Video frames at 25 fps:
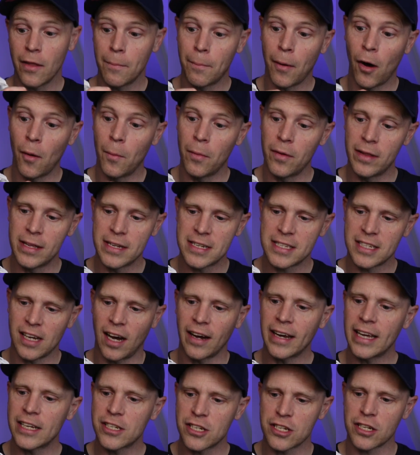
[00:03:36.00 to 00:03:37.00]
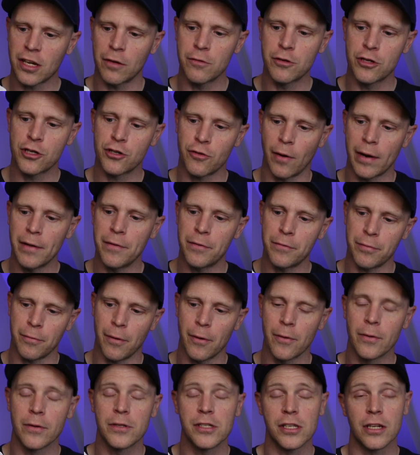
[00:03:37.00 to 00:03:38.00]
the bottom of this tongue, it just goes straight
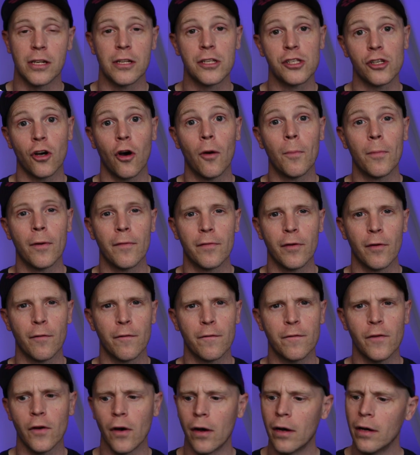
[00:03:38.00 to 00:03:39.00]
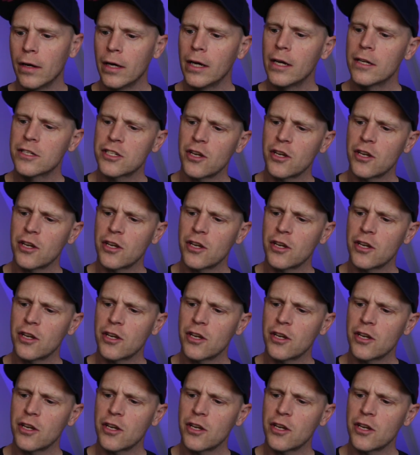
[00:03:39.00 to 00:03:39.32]
through to the top of your foot.